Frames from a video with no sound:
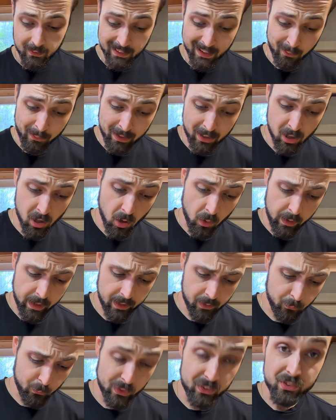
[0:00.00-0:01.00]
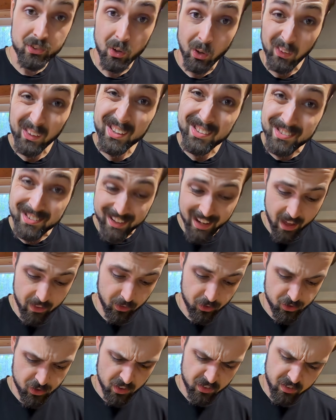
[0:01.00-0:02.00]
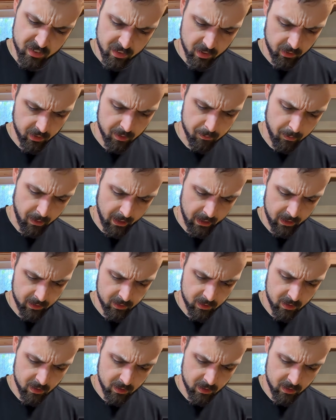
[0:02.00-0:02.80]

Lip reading: Now we can go ahead and whisk all this together just until combined.